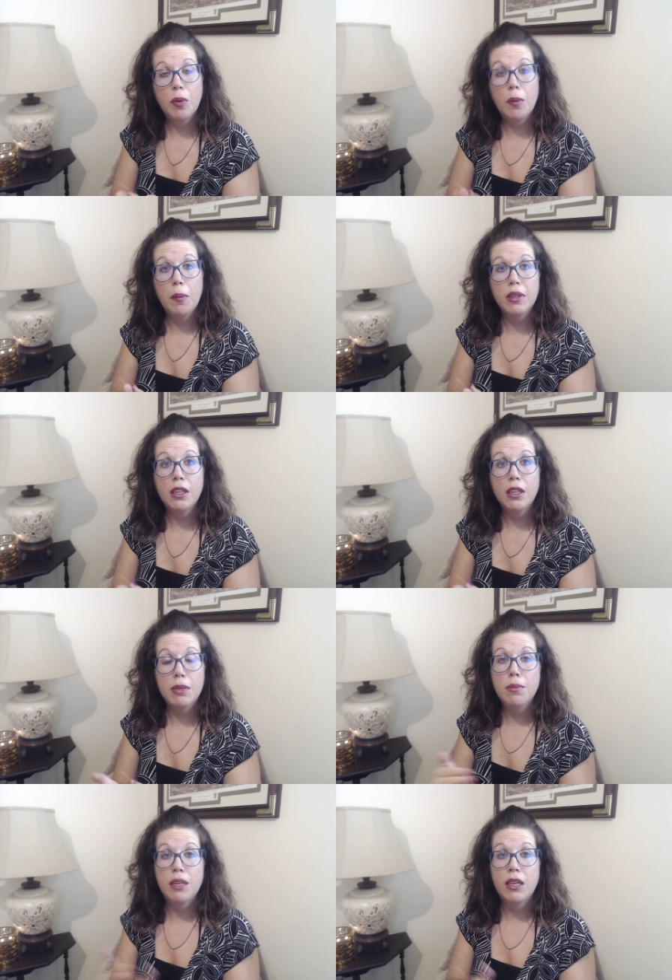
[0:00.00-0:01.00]
probably going to be
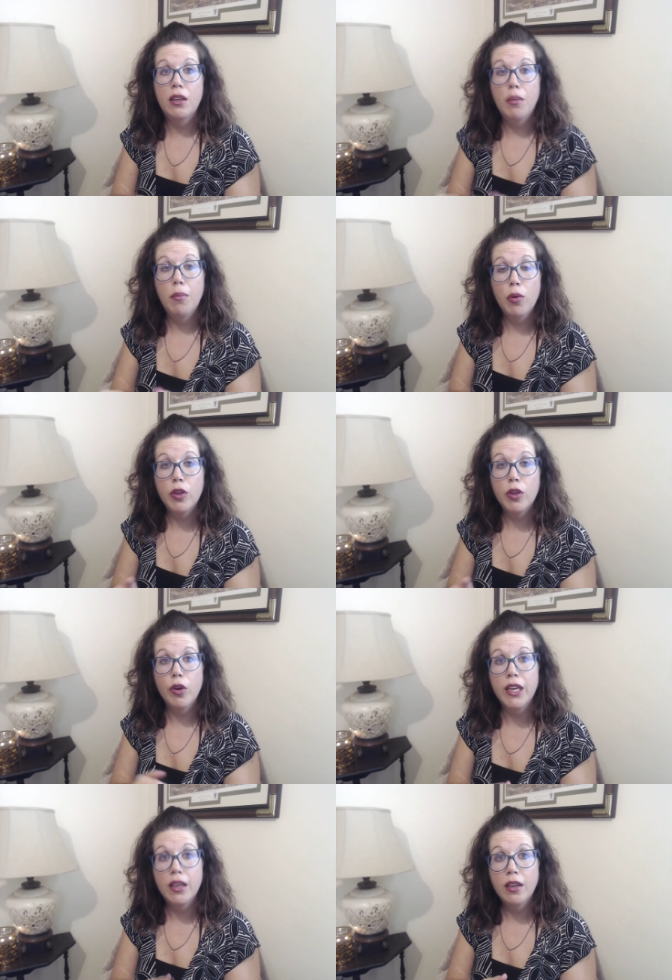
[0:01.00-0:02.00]
dependent on both
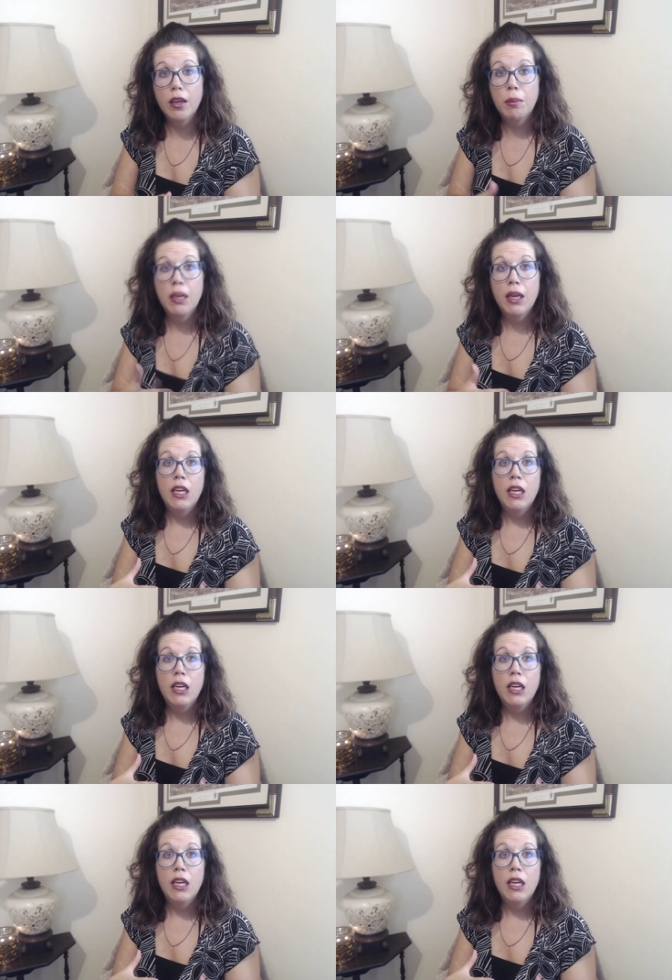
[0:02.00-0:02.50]
your income